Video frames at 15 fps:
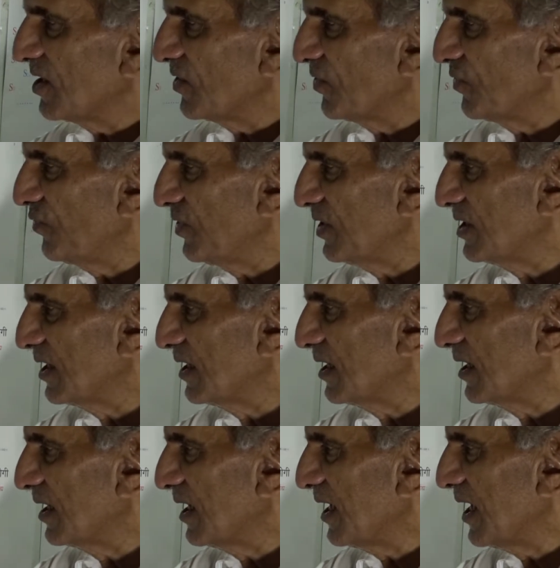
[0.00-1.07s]

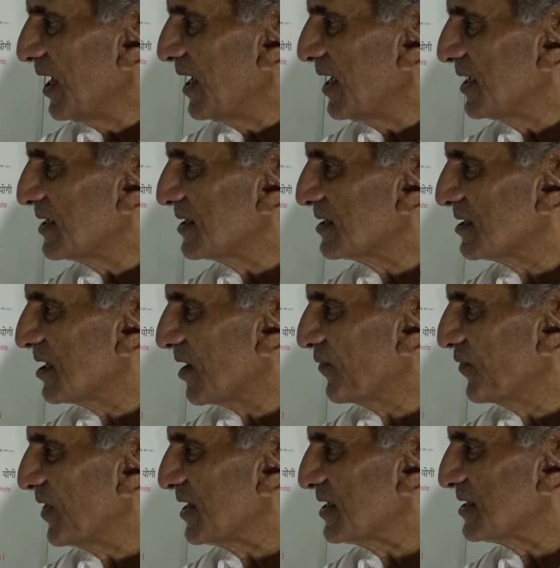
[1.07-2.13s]
within a
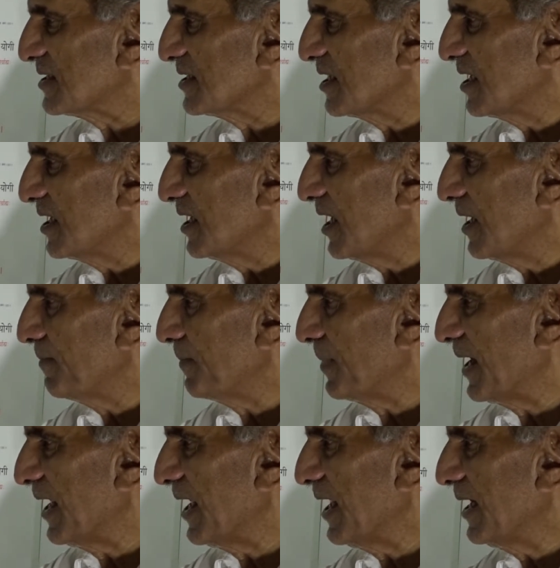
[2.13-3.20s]
surface, a
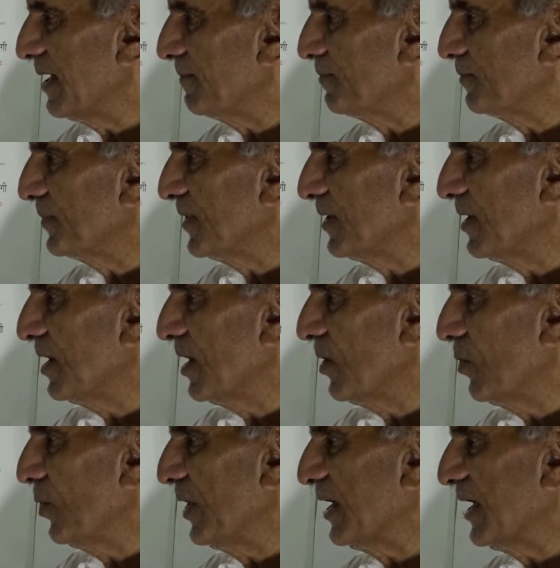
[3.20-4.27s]
plane,
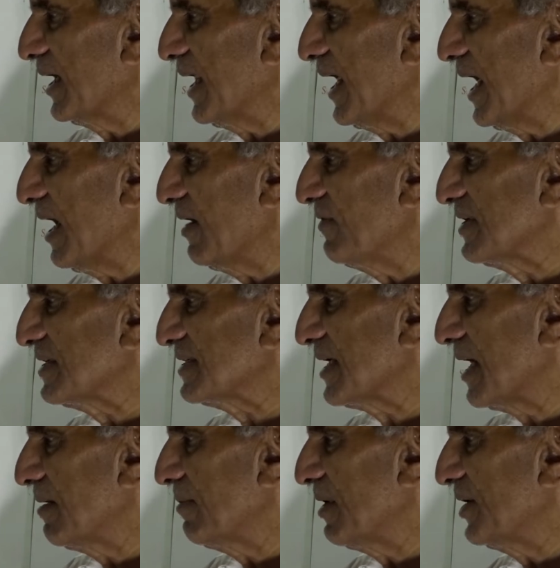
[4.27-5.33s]
we can have a
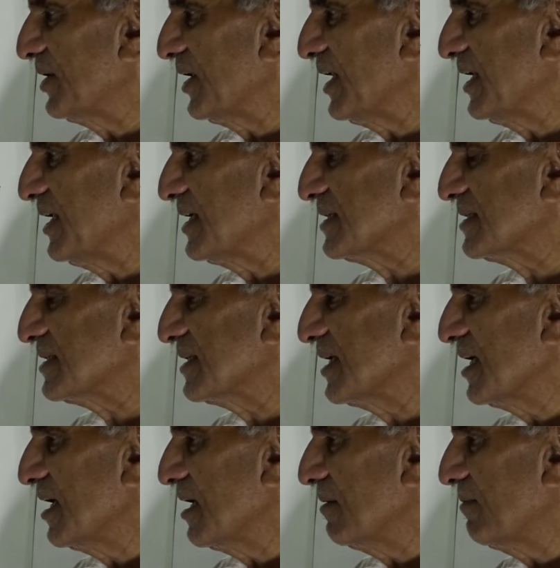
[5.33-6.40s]
simultaneous
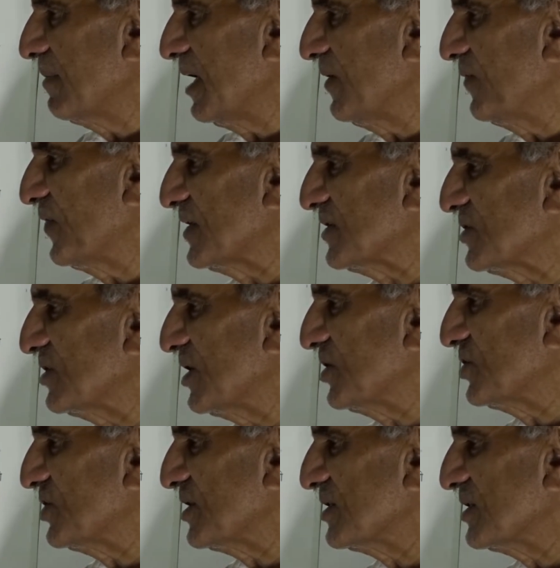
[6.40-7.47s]

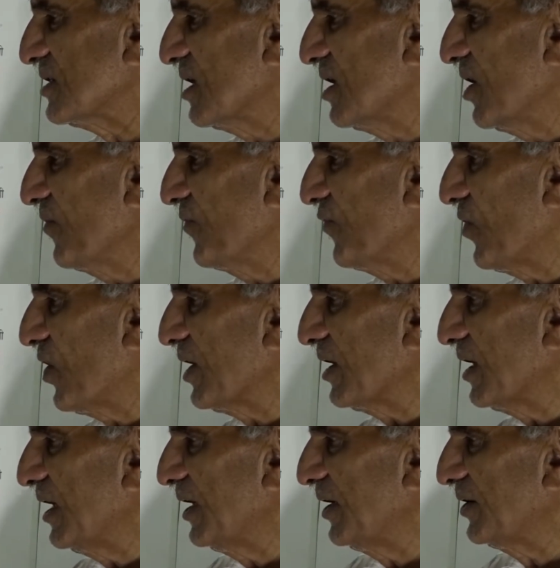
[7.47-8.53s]
manifestation for
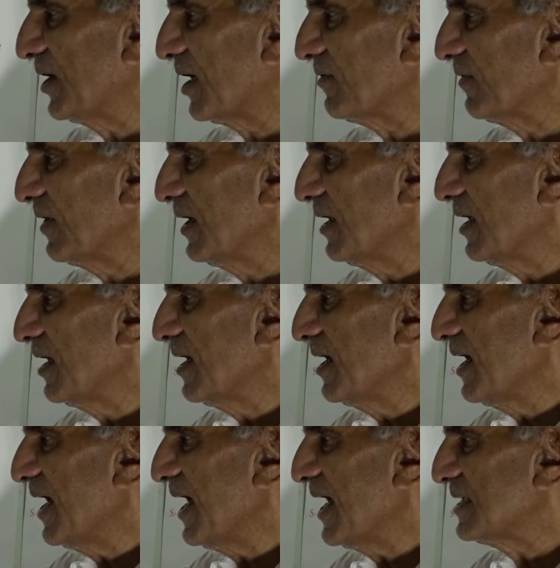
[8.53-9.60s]
interval
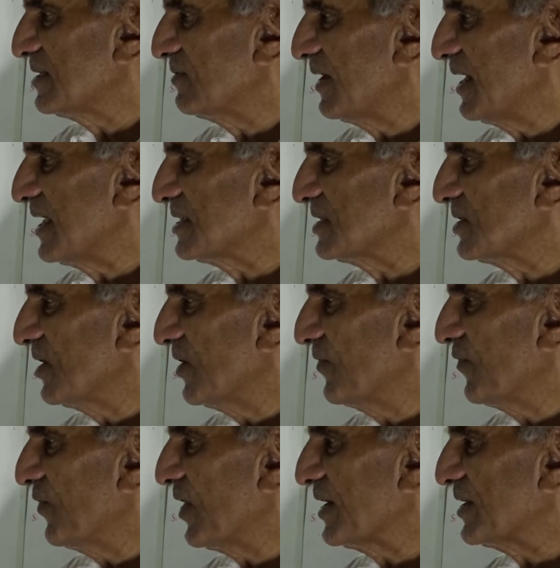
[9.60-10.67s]
as well as
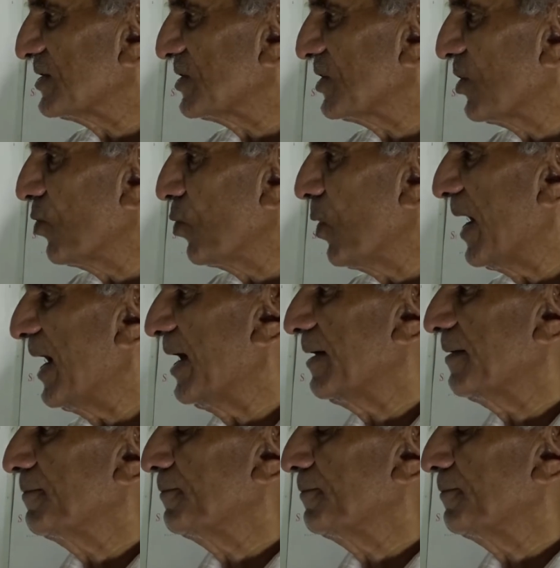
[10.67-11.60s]
for a sequoia.